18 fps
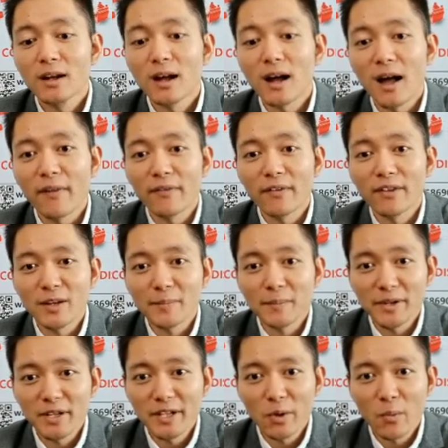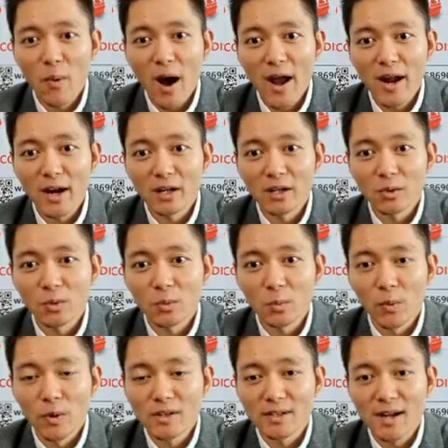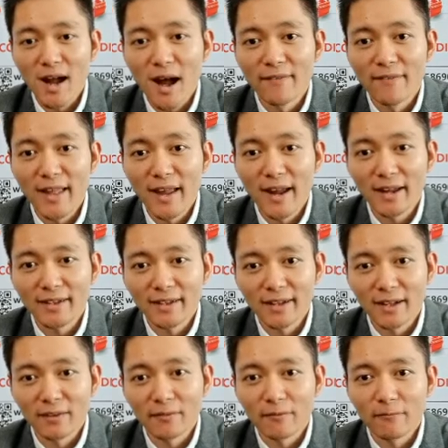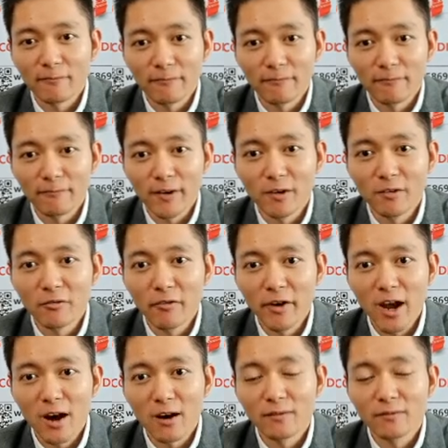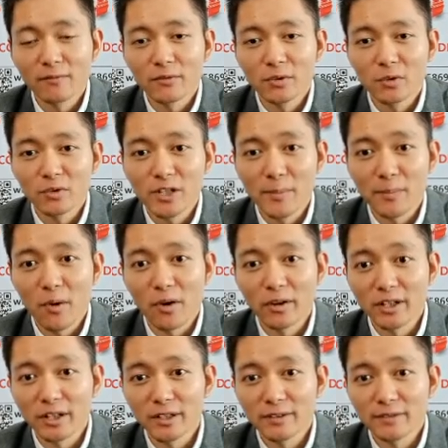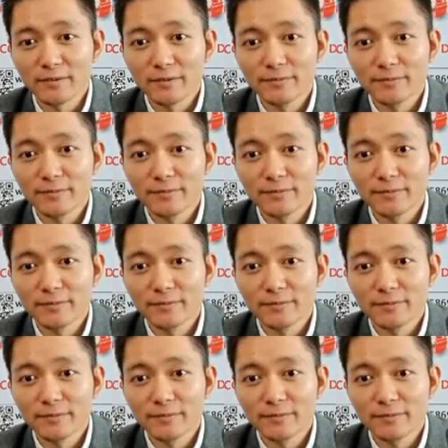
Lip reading: and the PE wire was connected very well to the body.